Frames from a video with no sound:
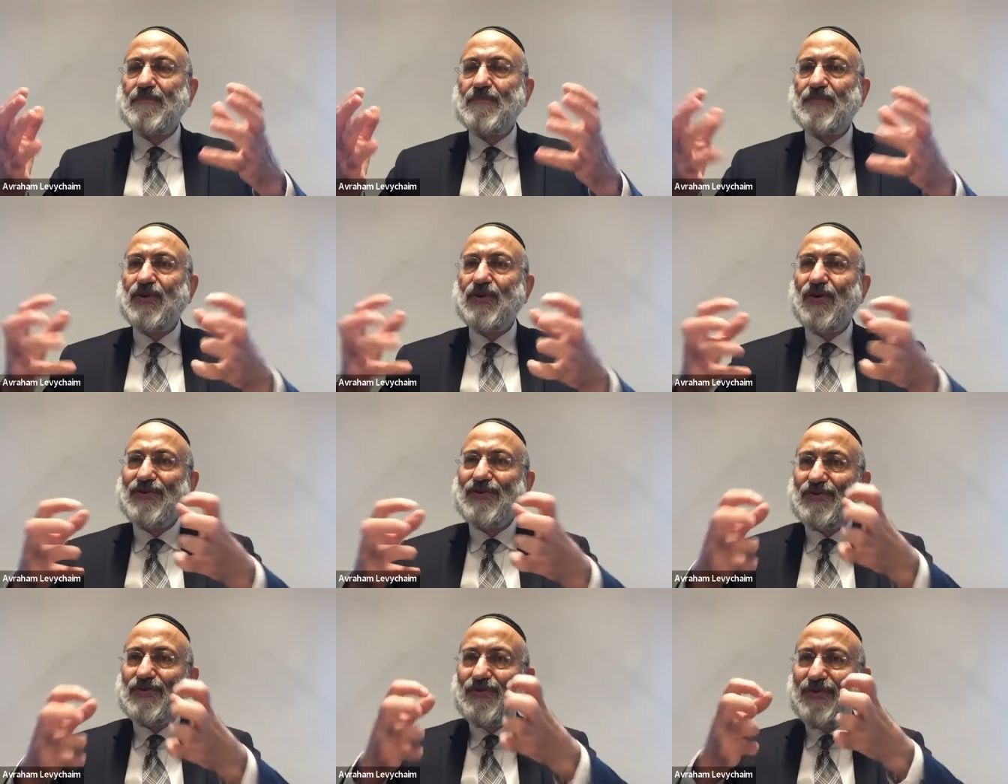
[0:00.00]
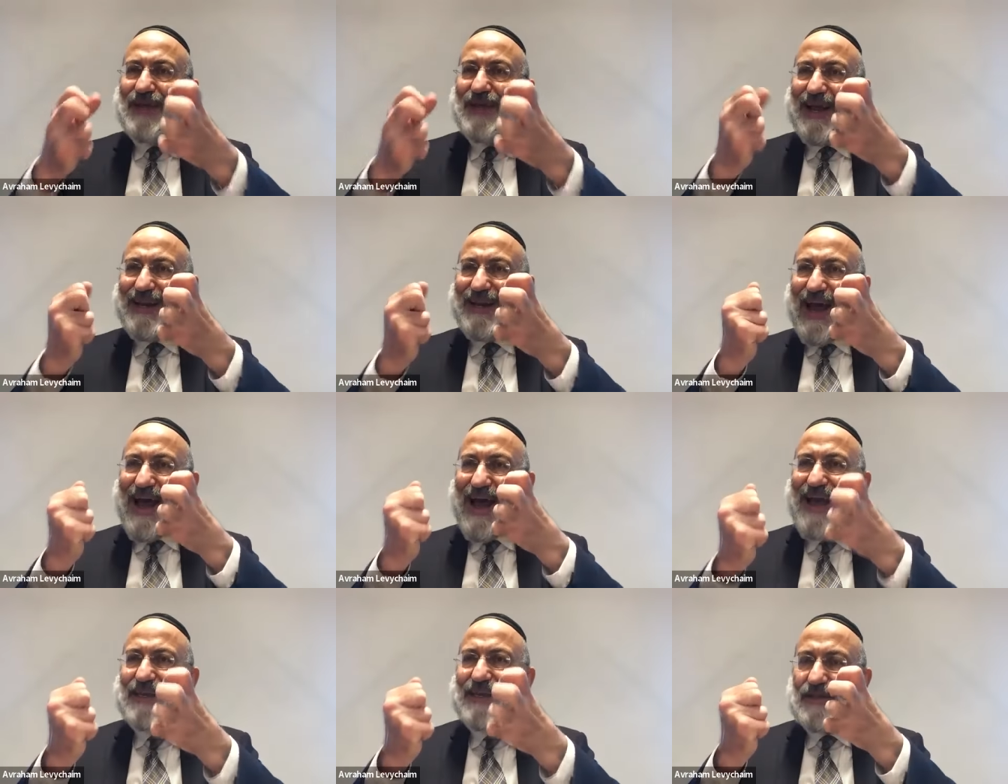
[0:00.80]
Because doing an
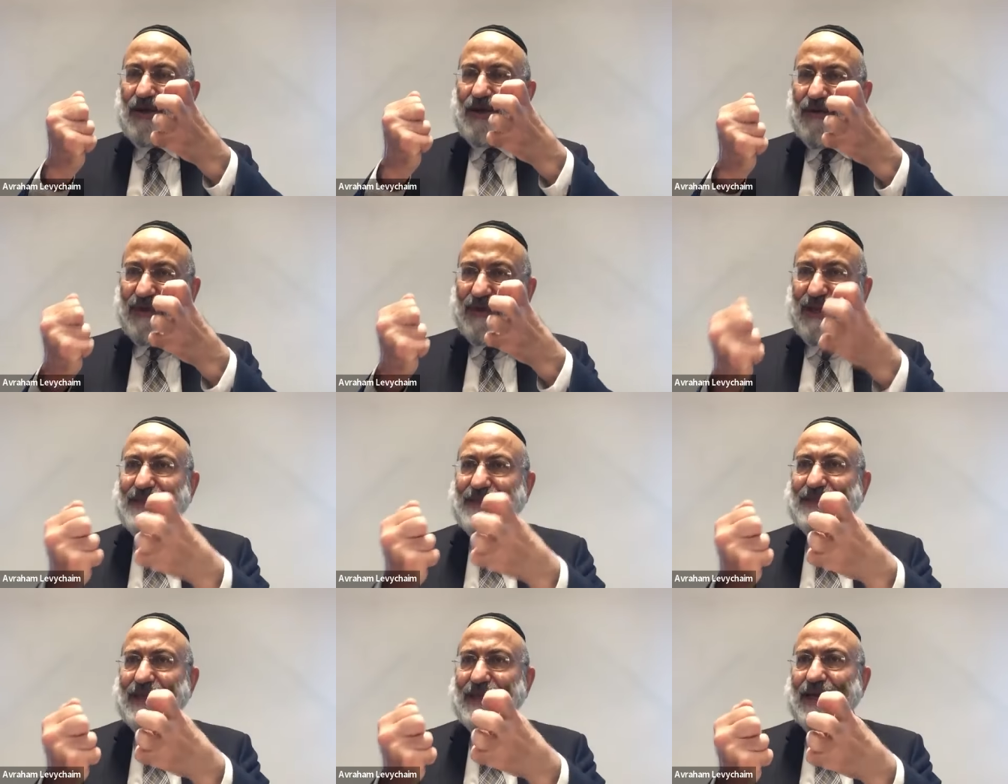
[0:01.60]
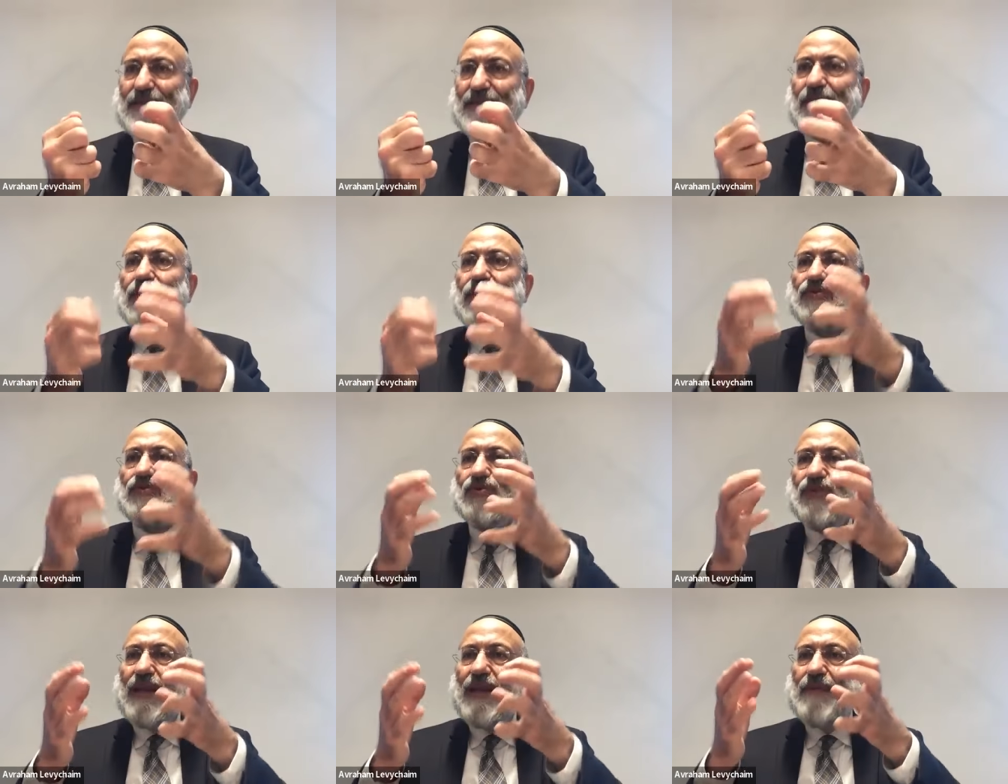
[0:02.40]
act of chesed,
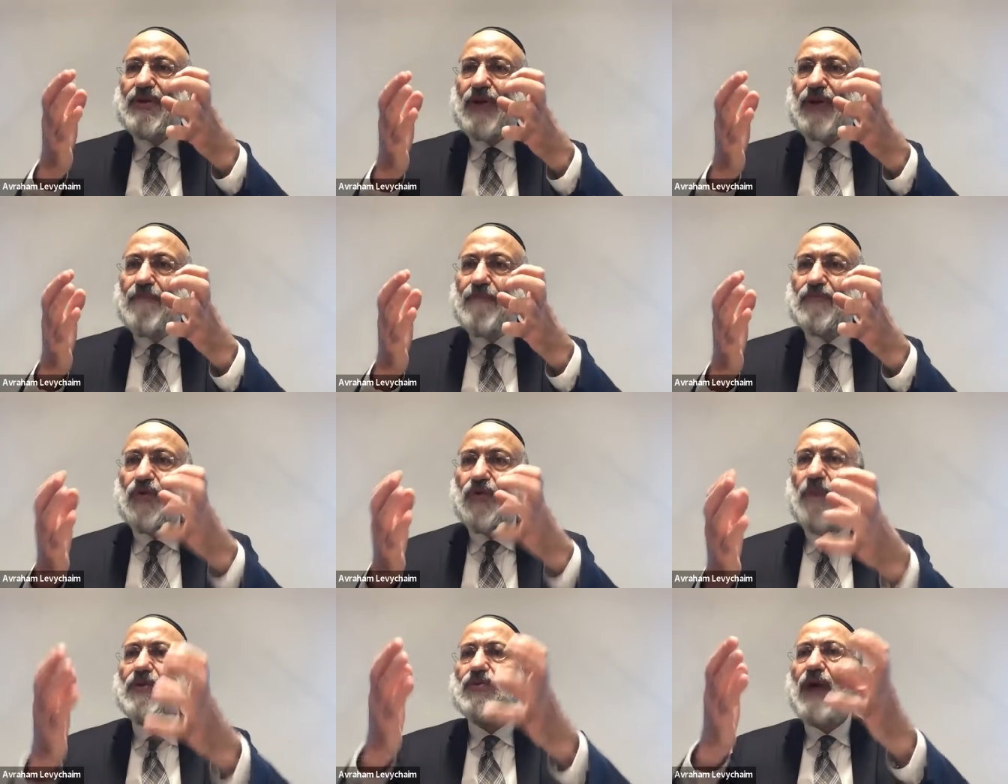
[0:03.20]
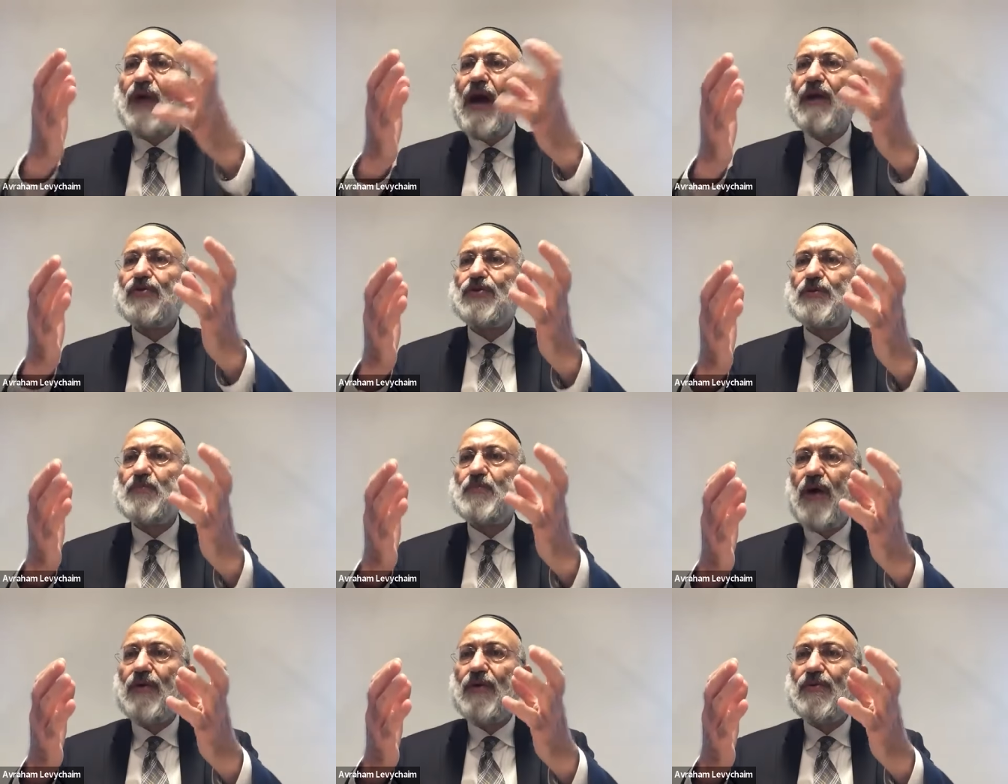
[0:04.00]
you're going to become domeh to HaKadosh
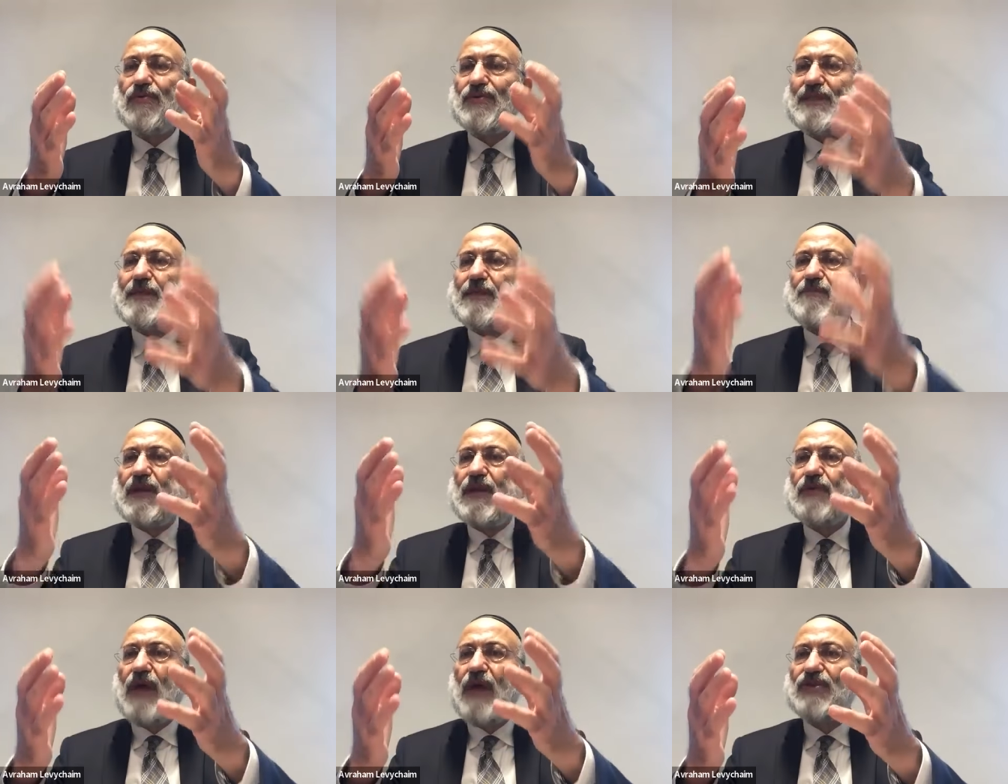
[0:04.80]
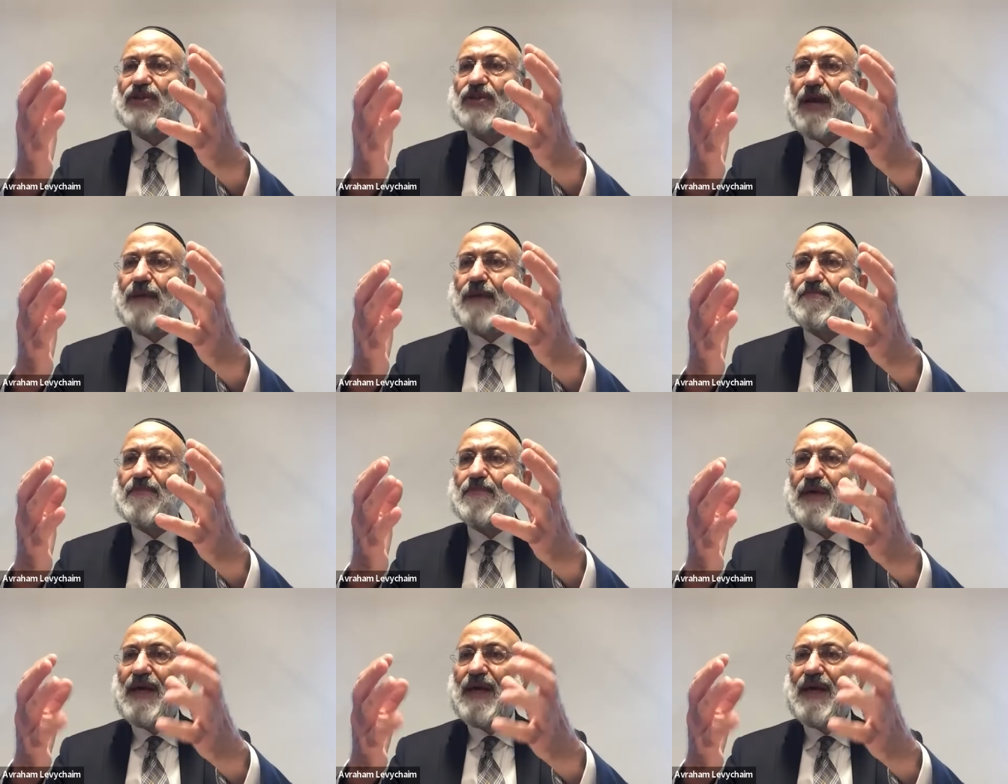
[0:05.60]
Baruch Hu, similar to Hashem.